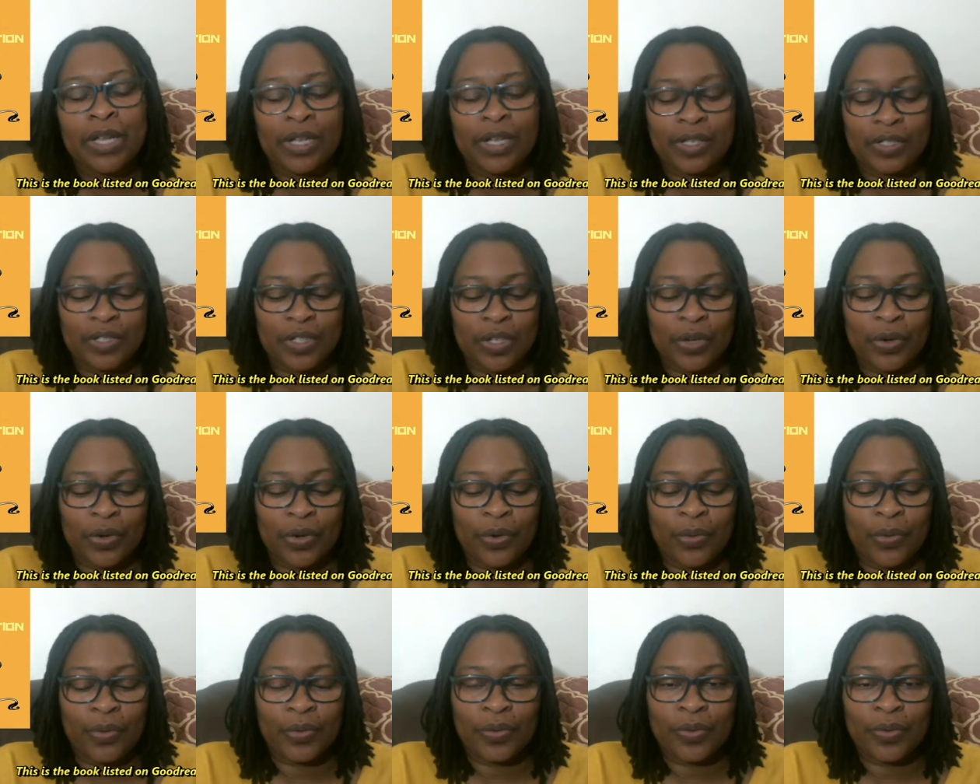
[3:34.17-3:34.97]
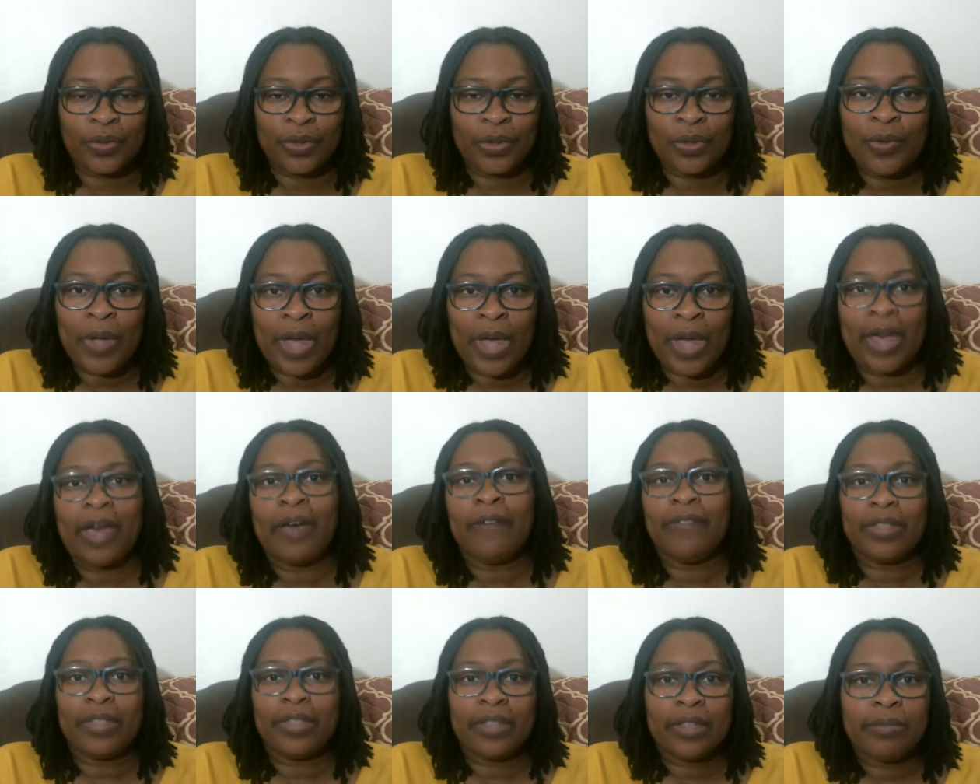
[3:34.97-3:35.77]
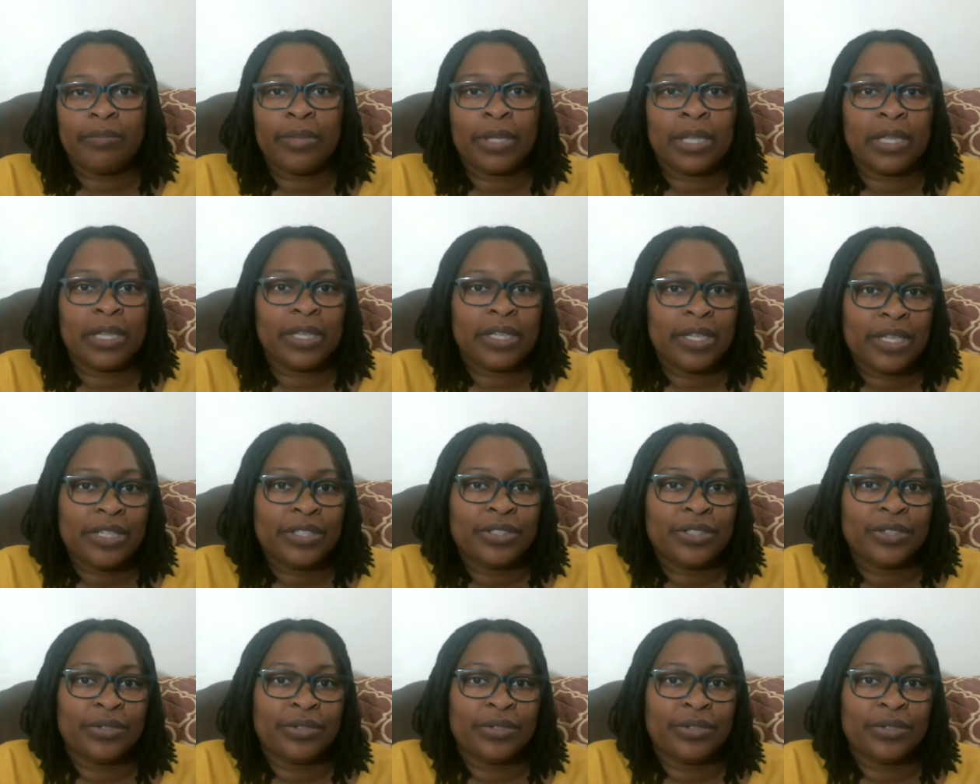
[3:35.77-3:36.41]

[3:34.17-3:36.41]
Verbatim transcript: So you have the ability